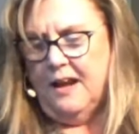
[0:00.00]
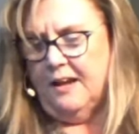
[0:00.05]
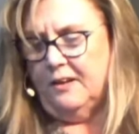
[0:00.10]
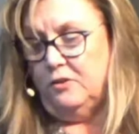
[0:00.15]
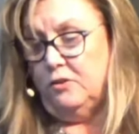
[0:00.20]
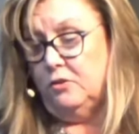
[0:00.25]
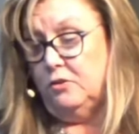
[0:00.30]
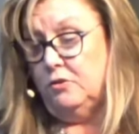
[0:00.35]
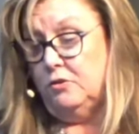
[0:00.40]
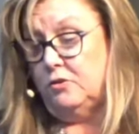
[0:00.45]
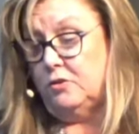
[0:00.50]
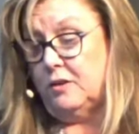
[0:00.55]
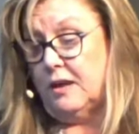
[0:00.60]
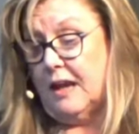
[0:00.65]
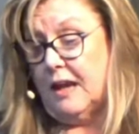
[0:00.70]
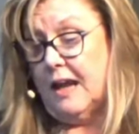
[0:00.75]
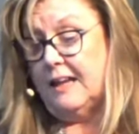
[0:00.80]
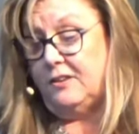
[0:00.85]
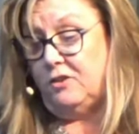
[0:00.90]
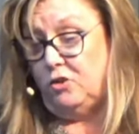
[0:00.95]
I'd
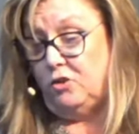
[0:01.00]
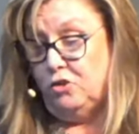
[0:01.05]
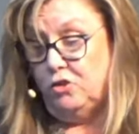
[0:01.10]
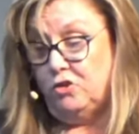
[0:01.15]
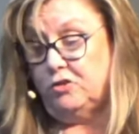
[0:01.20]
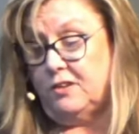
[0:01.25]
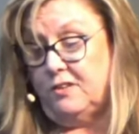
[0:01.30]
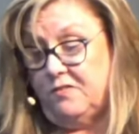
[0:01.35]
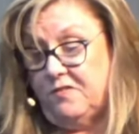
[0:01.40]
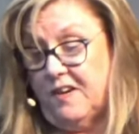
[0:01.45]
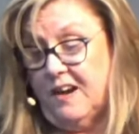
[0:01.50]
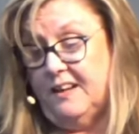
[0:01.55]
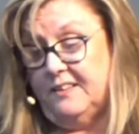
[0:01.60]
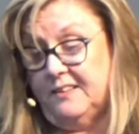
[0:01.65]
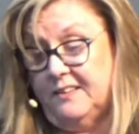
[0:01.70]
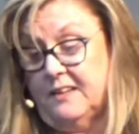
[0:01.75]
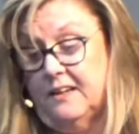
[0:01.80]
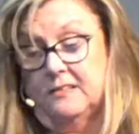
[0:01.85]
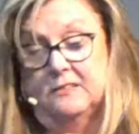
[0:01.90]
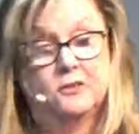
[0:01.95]
usually
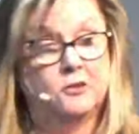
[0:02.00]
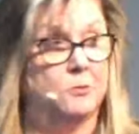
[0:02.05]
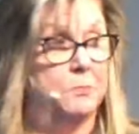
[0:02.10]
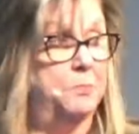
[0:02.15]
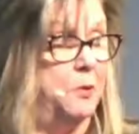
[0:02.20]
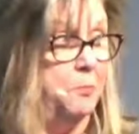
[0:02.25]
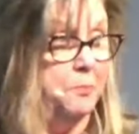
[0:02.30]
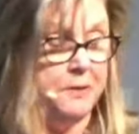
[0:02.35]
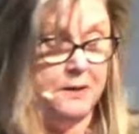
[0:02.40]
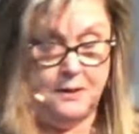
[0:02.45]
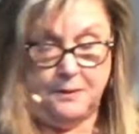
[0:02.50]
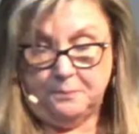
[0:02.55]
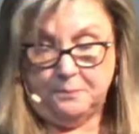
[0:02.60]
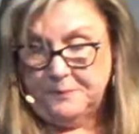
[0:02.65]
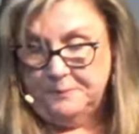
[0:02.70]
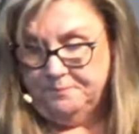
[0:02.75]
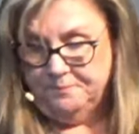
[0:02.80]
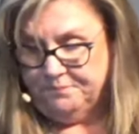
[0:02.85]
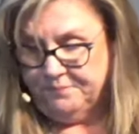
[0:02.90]
find it on Little Bo Peep.